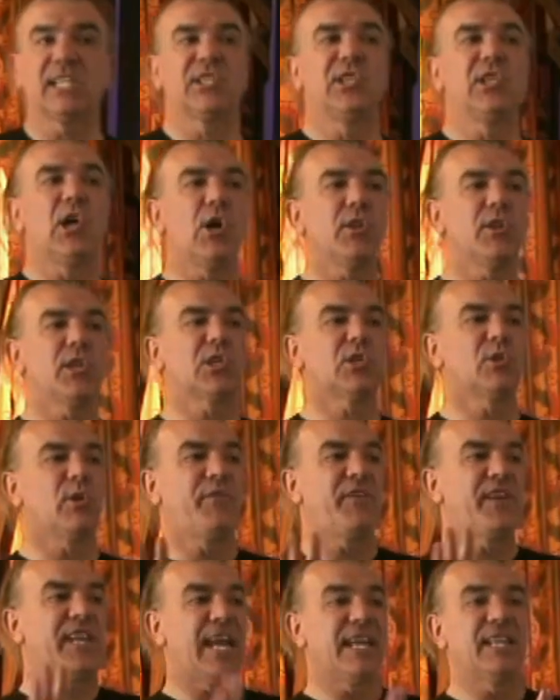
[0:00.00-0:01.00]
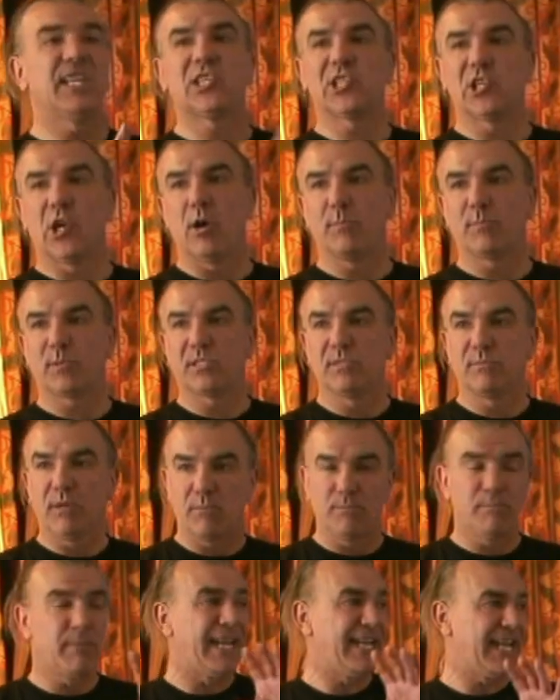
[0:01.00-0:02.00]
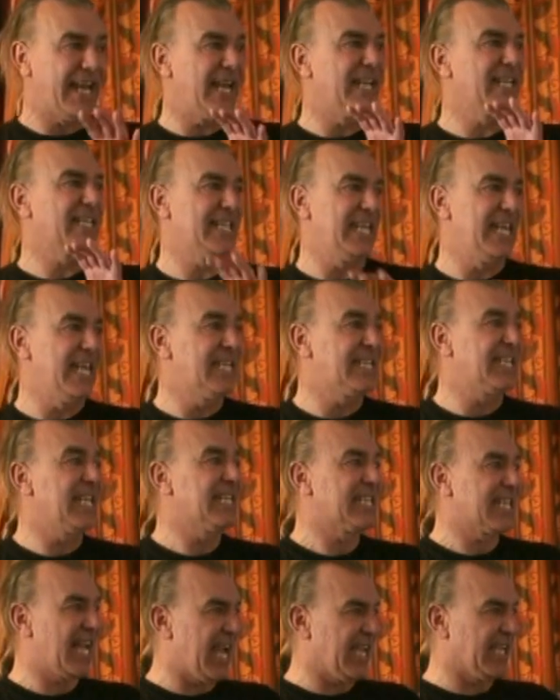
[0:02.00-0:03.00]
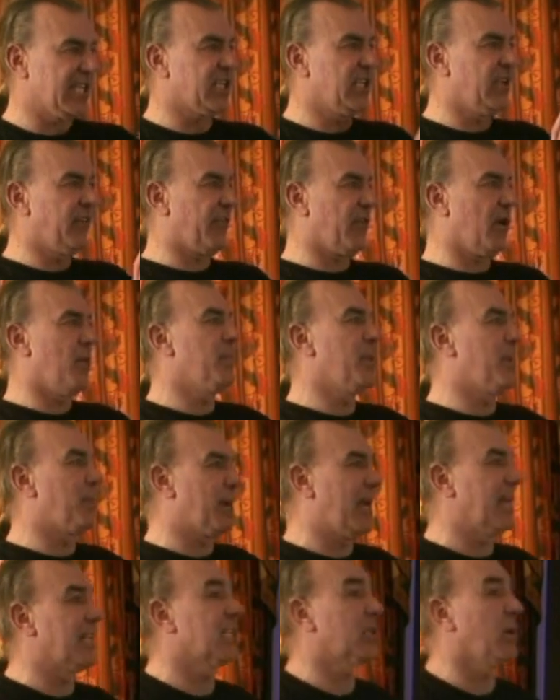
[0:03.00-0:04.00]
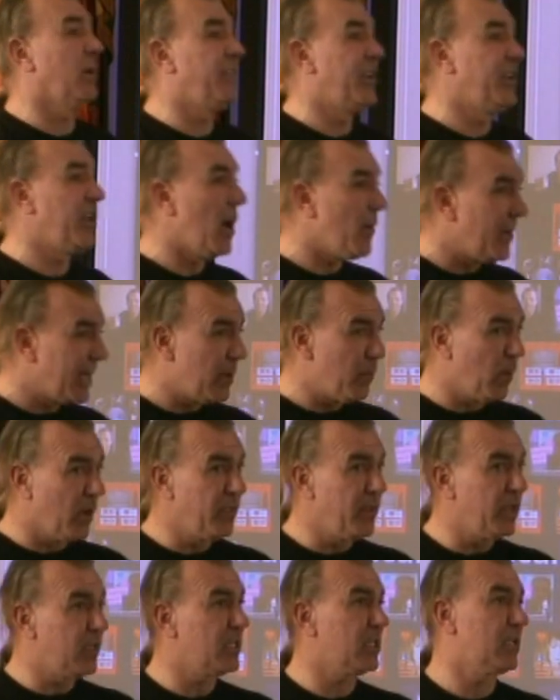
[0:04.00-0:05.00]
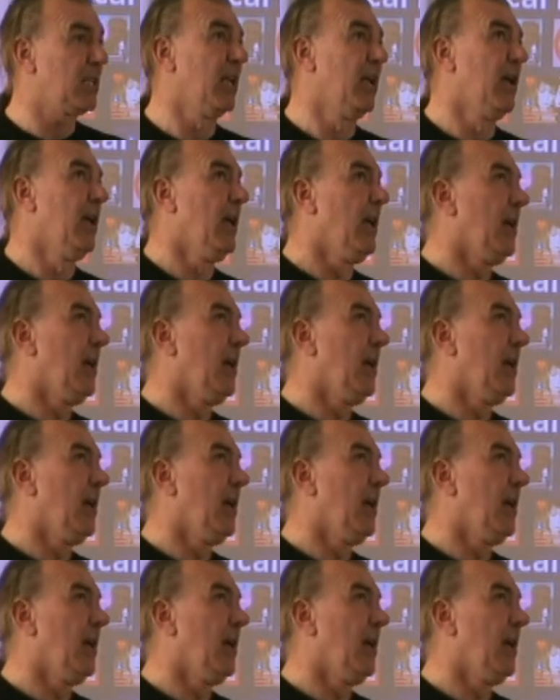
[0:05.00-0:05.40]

it's not the stuff you get in the shops, not made out of seeds. It's actually from the plant. So if you know anyone that's